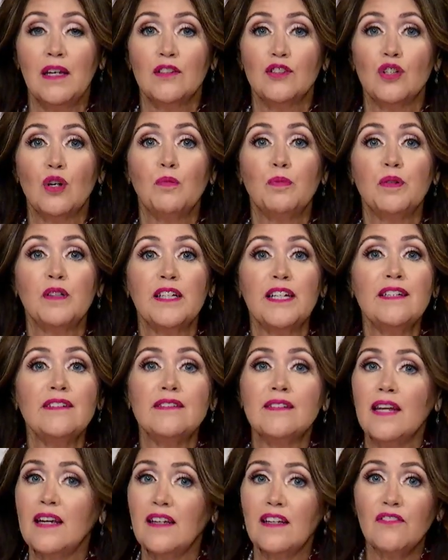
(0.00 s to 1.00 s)
So
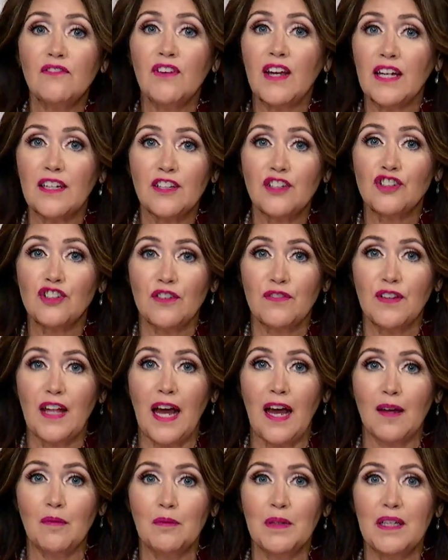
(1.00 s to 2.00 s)
please take advantage of
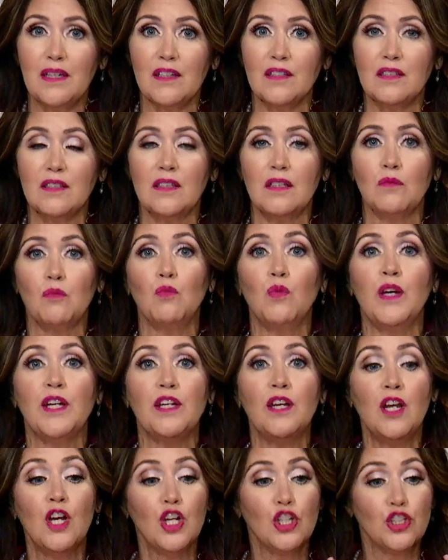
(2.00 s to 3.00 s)
that because
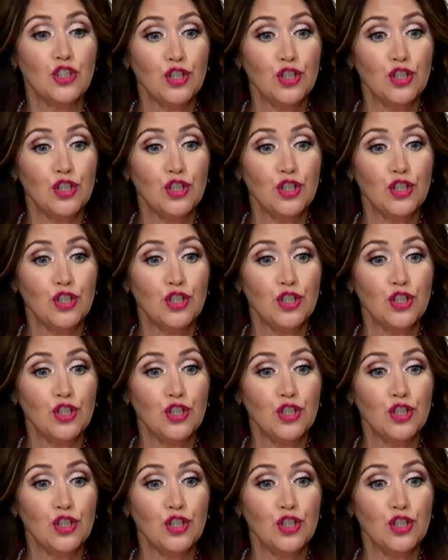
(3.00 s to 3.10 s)
when